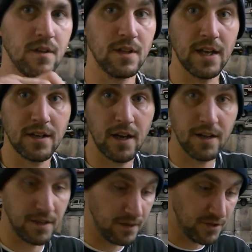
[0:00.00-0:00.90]
that kind
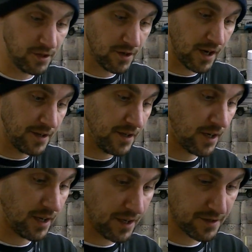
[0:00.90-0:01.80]
of gives you an idea,
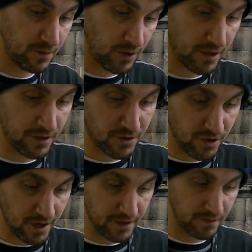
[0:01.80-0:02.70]
I guess, of what this
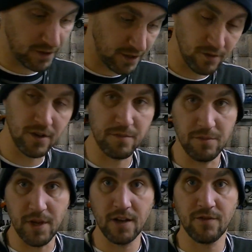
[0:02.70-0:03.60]
truck is really going to be
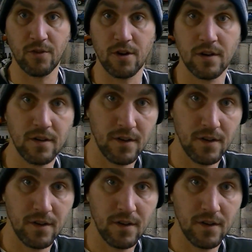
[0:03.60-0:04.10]
made for.